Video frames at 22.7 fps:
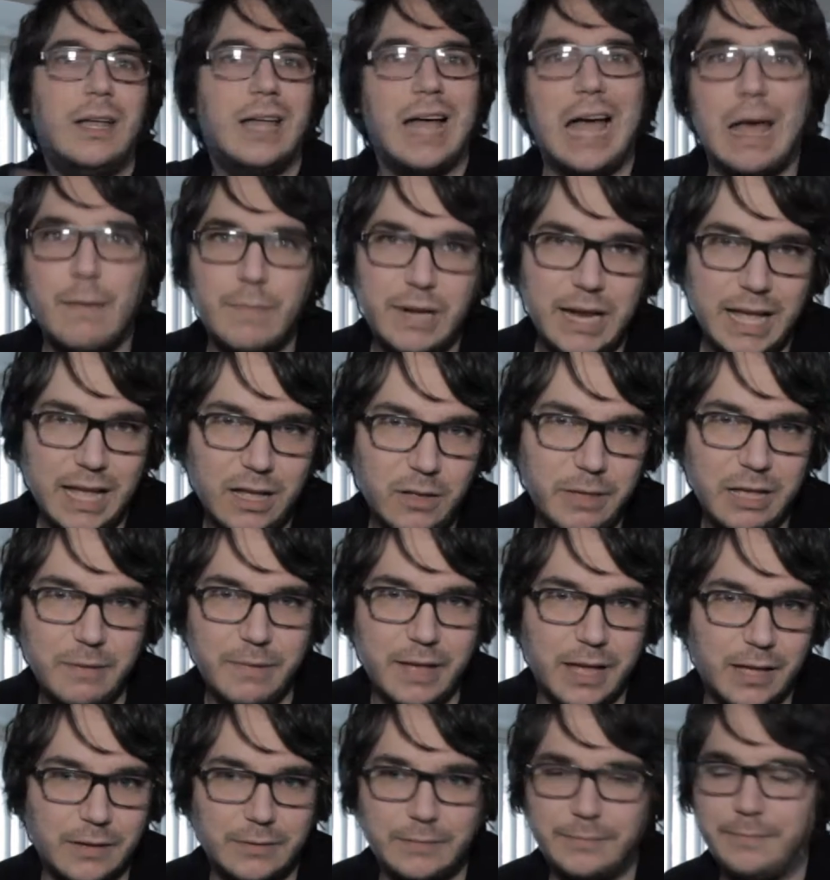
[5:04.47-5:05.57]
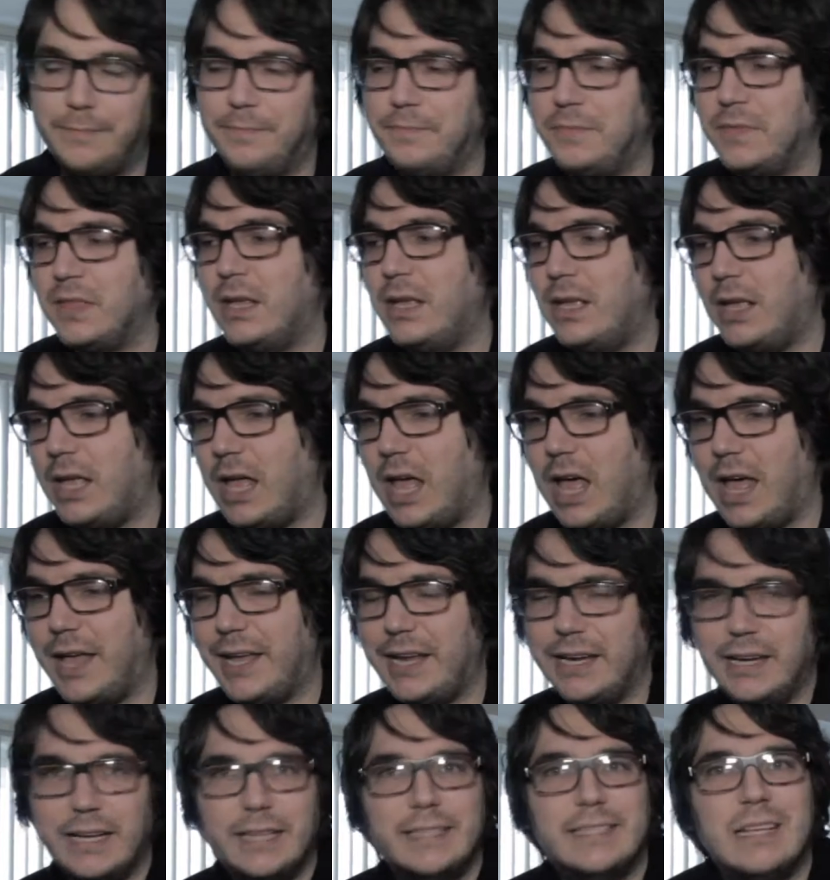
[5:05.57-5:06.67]
I'm going to help him out.
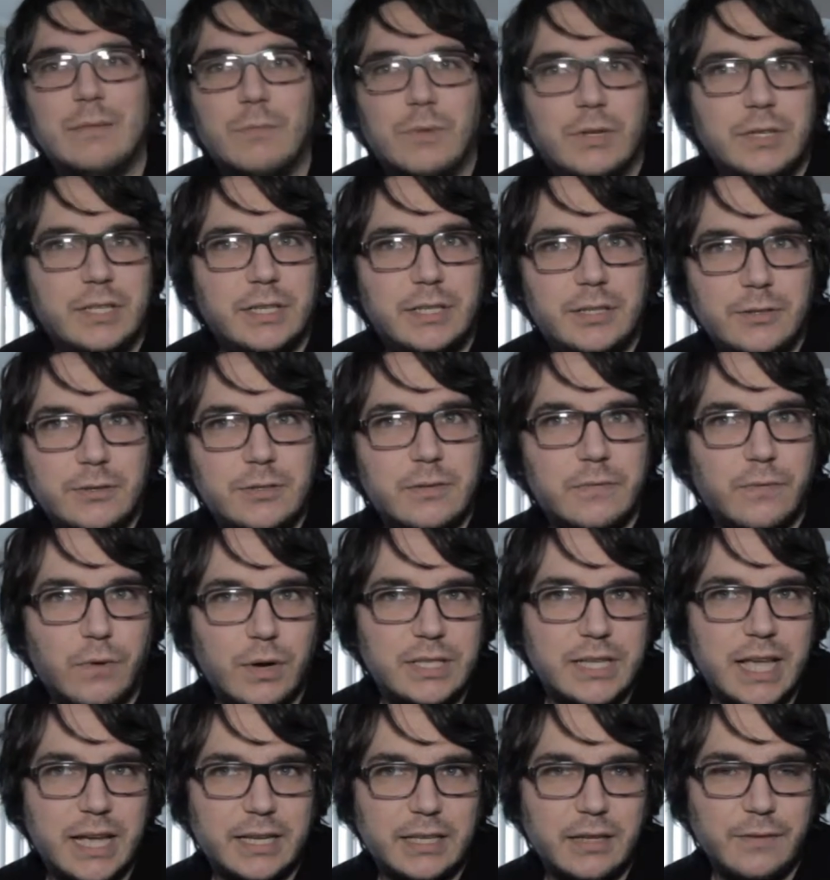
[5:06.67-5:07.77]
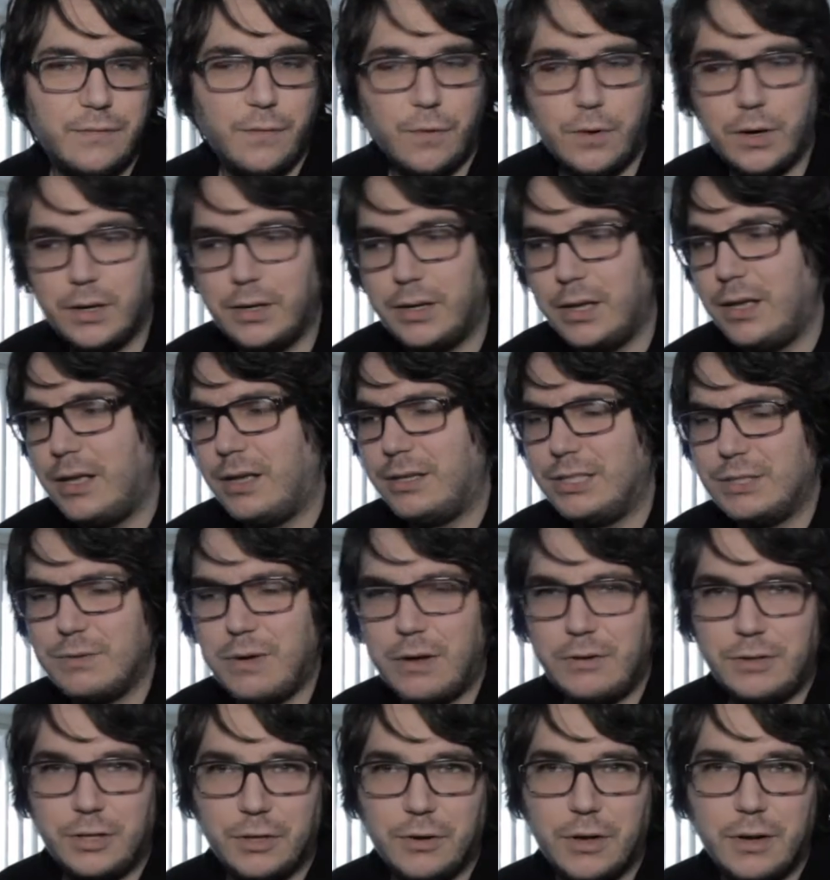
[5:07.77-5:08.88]
He needs someone to do some voice acting for it, so
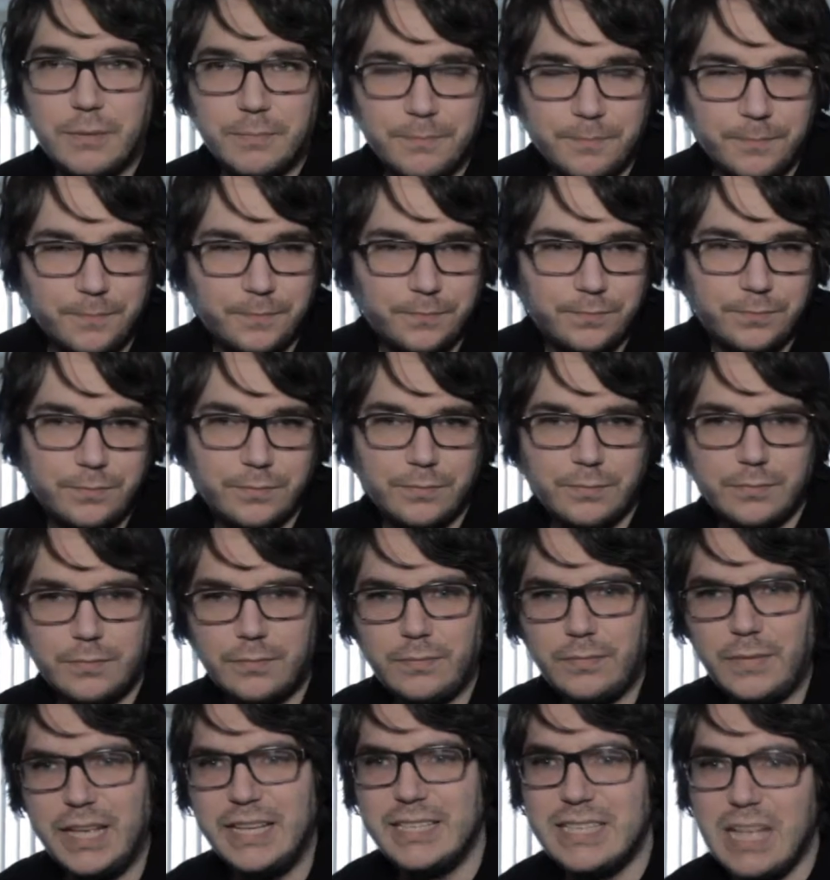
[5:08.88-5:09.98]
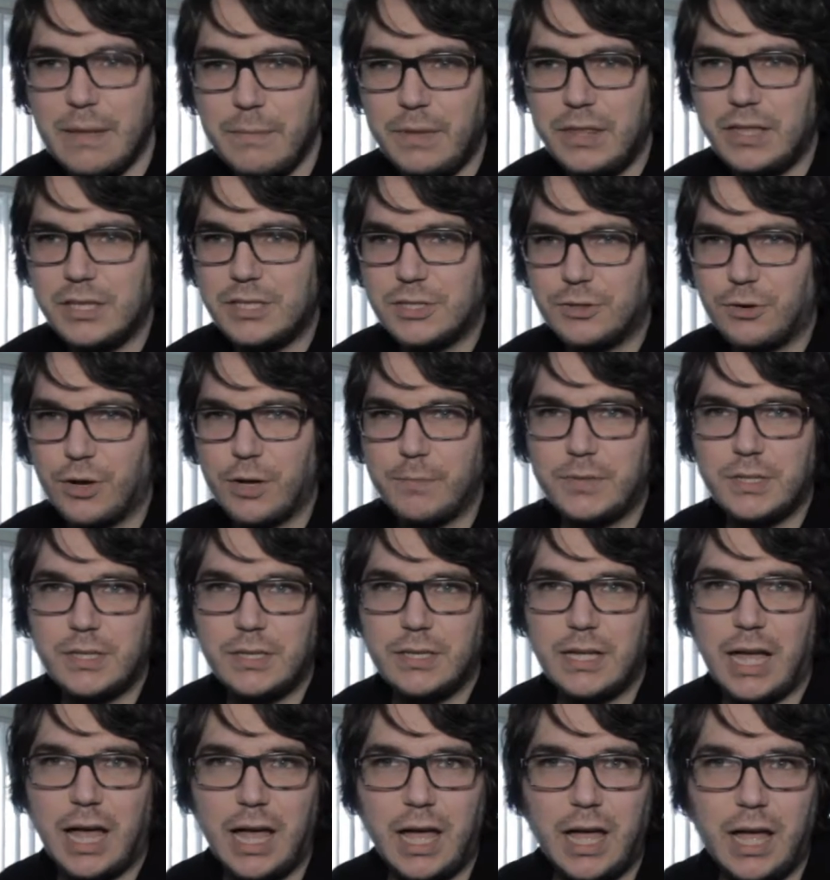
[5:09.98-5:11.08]
I'll do it. He sent me the script.
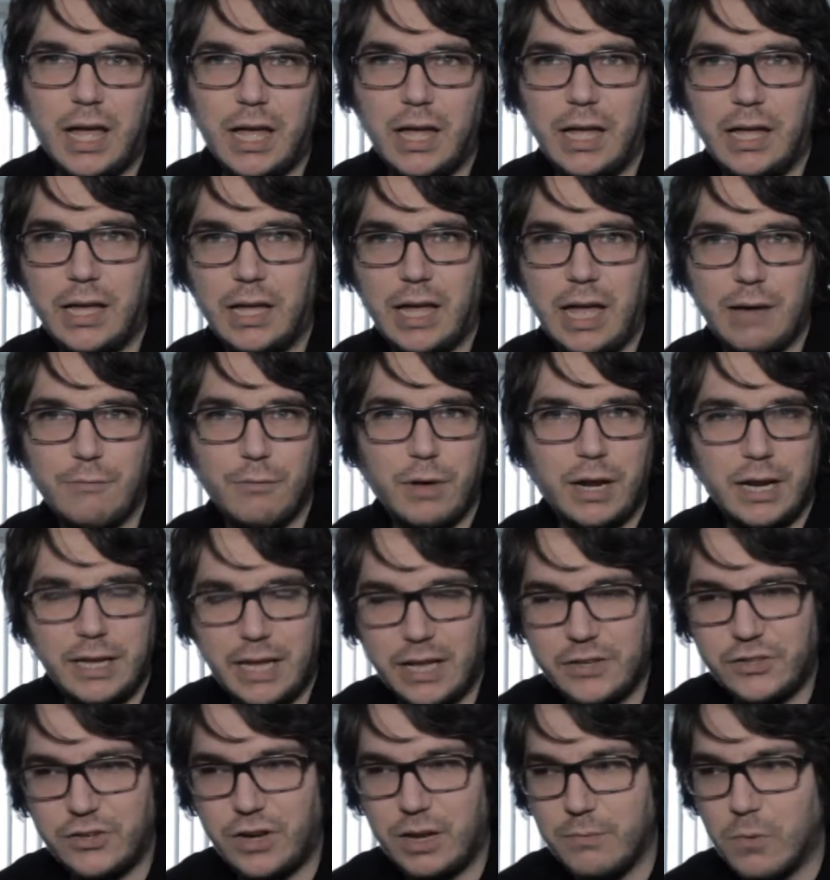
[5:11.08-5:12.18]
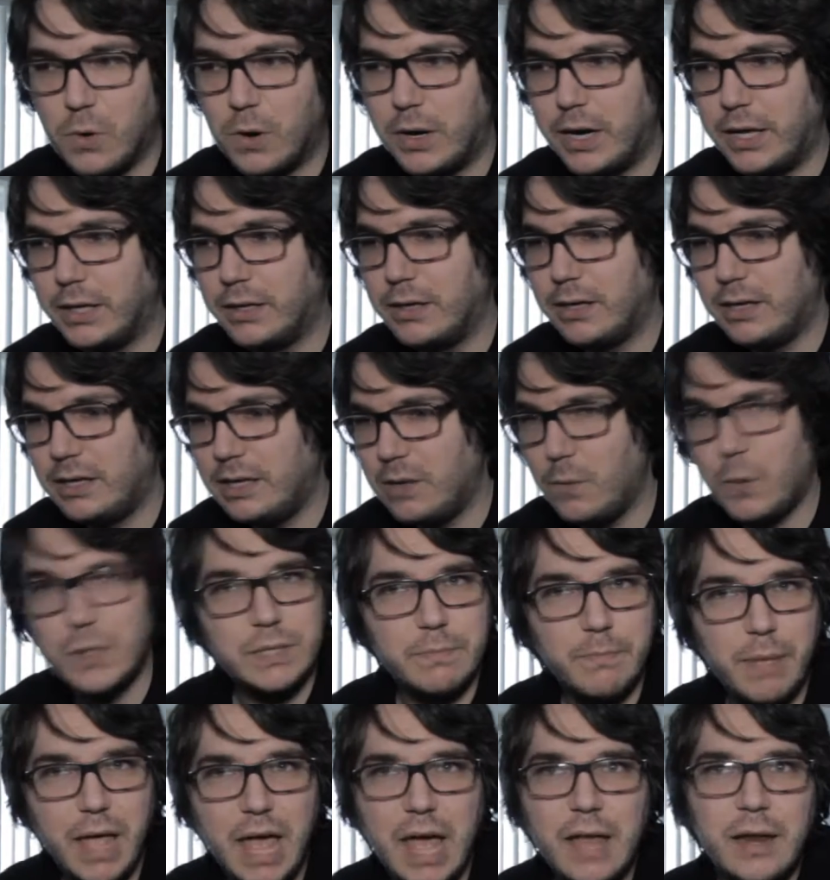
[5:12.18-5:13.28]
I read it yesterday morning. It
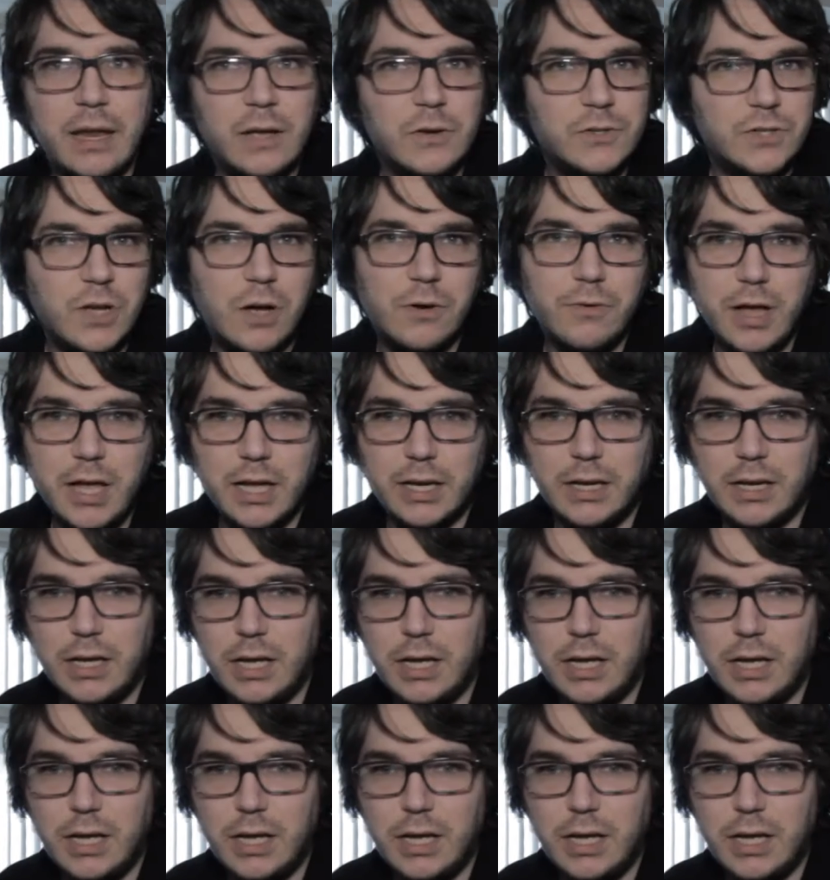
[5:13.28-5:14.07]
wasn't bad. It was all right.